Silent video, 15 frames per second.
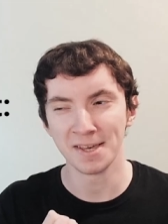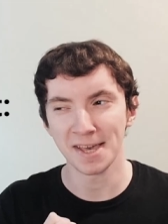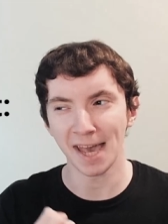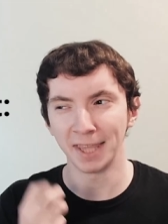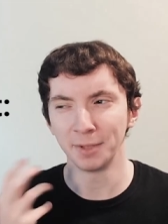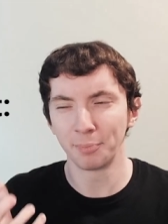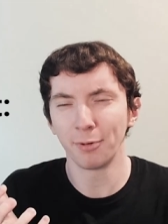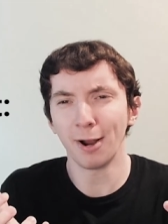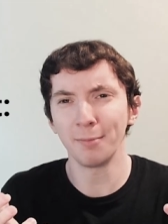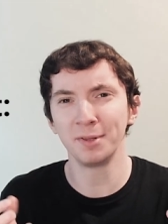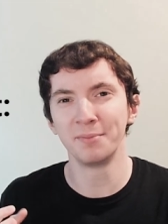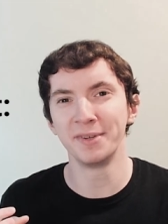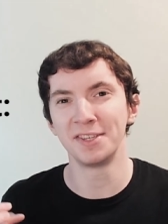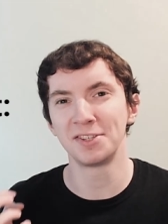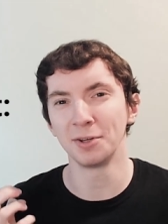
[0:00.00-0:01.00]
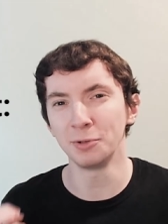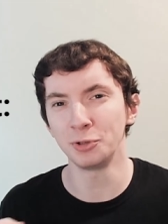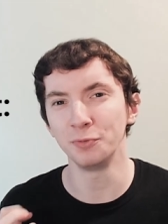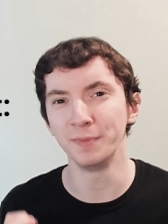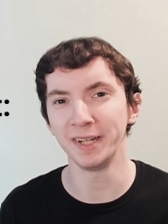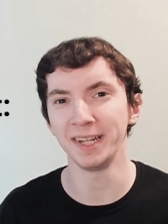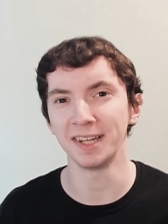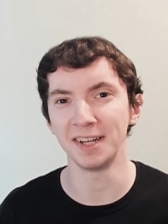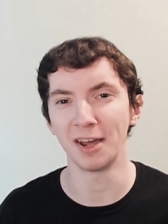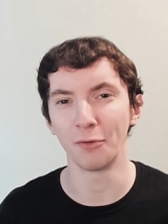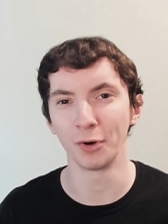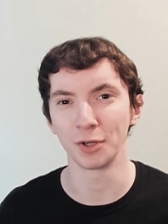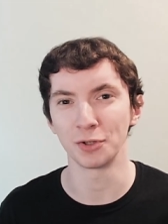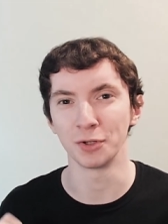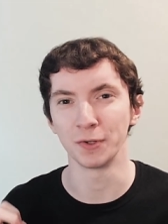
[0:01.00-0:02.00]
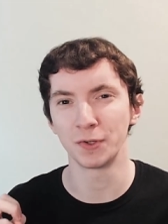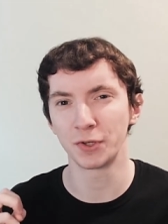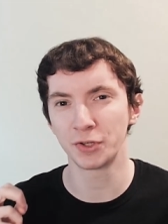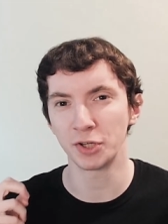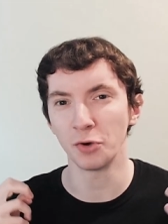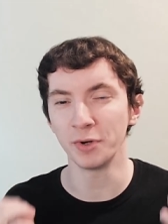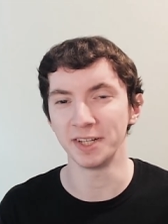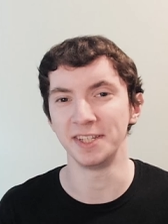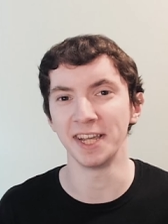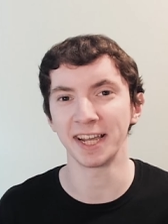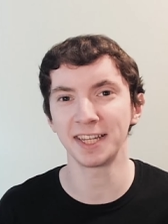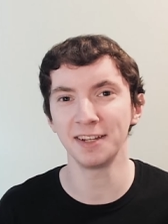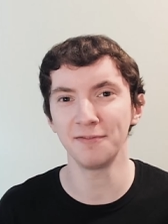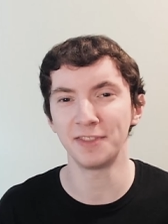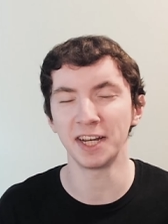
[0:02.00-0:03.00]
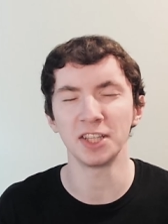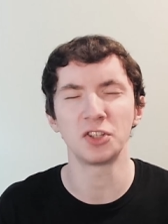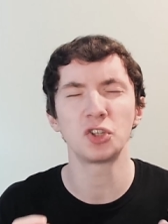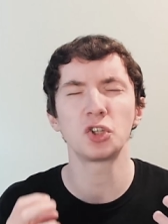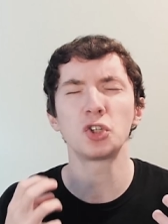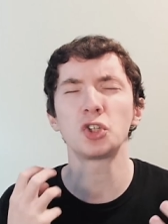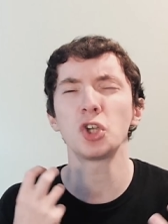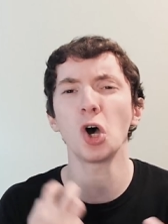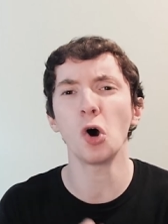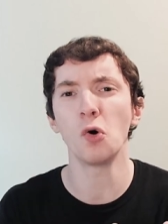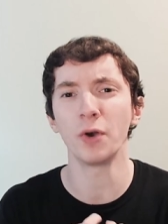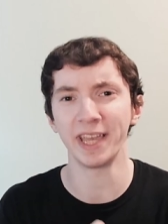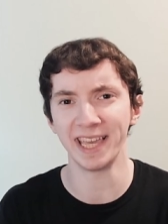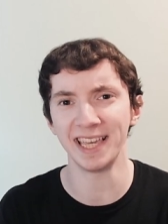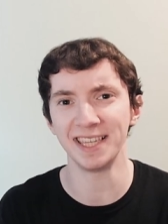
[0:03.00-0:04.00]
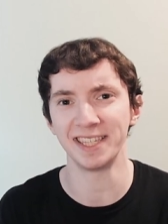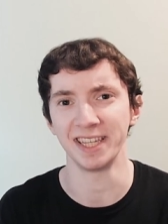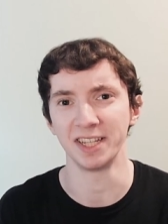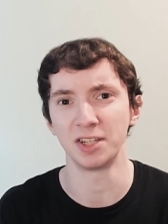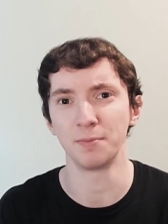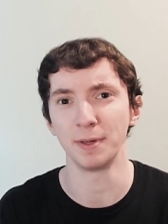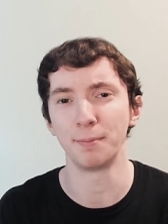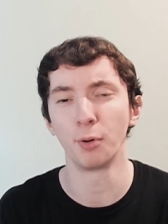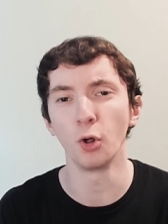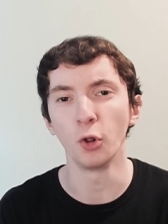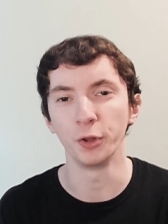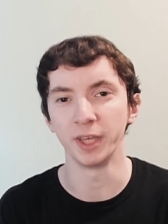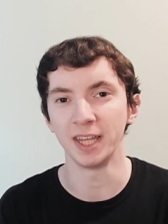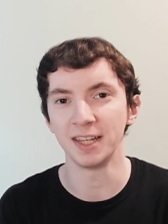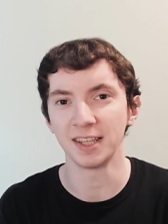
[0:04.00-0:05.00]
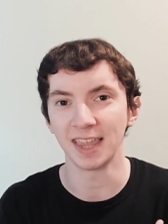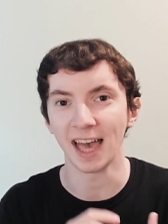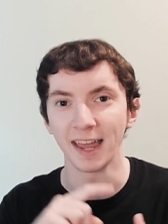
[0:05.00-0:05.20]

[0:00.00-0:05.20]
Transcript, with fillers: And the problem is social media networks are so addictive that it's so easy to be pulled into that